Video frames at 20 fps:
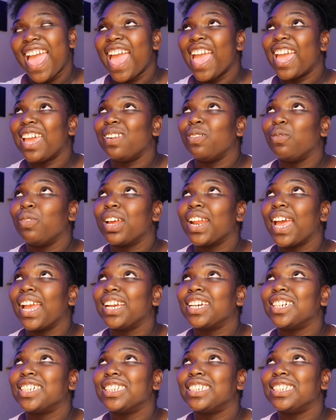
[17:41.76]
And what I
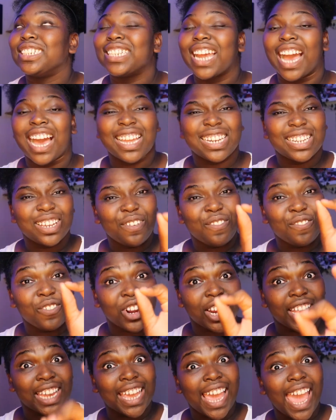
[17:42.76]
could not
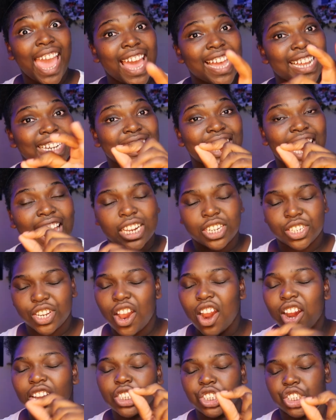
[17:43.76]
forget at
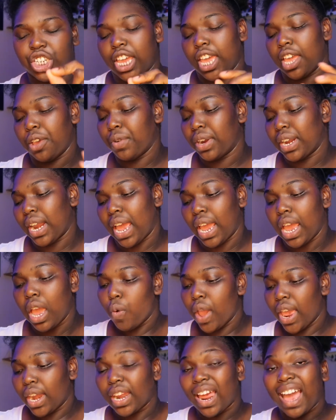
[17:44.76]
Target when I
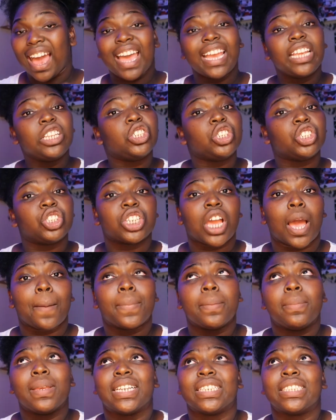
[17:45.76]
went hygiene
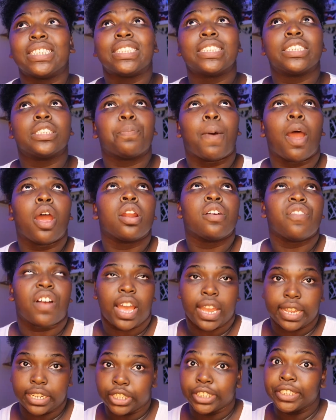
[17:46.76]
shopping, because this is part of
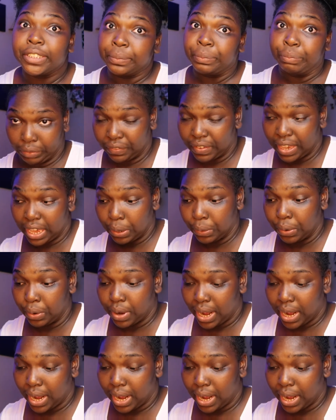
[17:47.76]
hygiene, if y'all don't know,